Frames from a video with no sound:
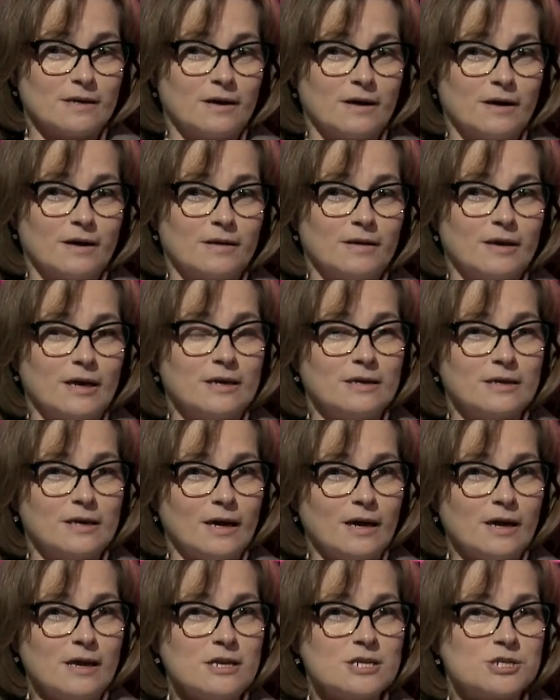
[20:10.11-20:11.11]

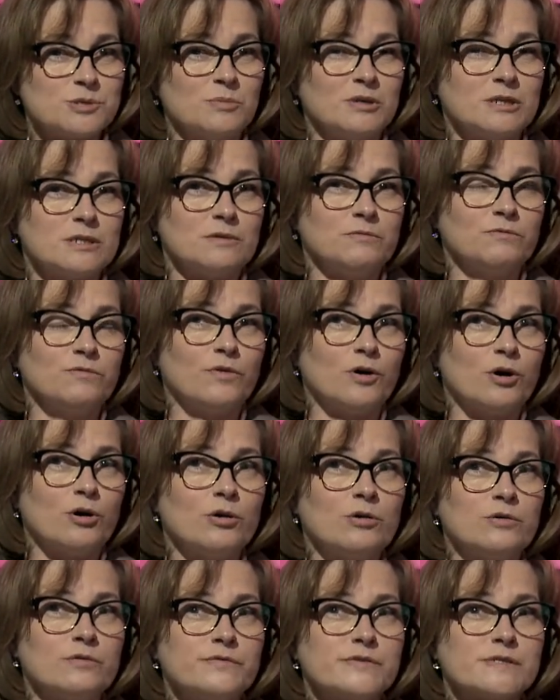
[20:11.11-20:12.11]
engagement
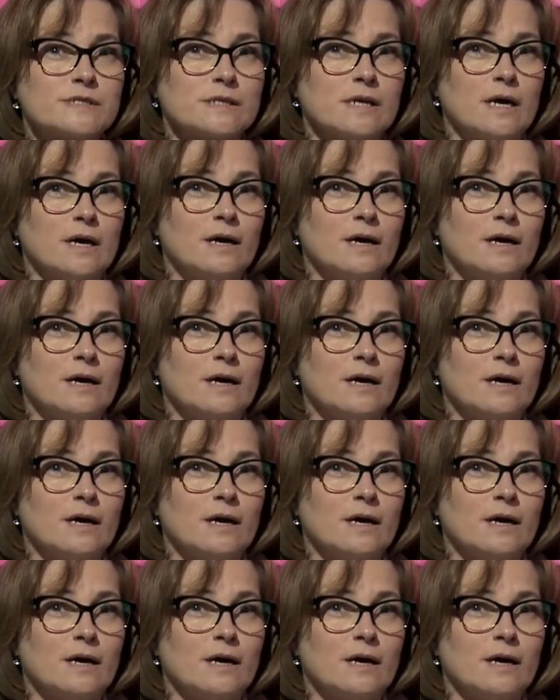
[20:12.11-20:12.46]
involves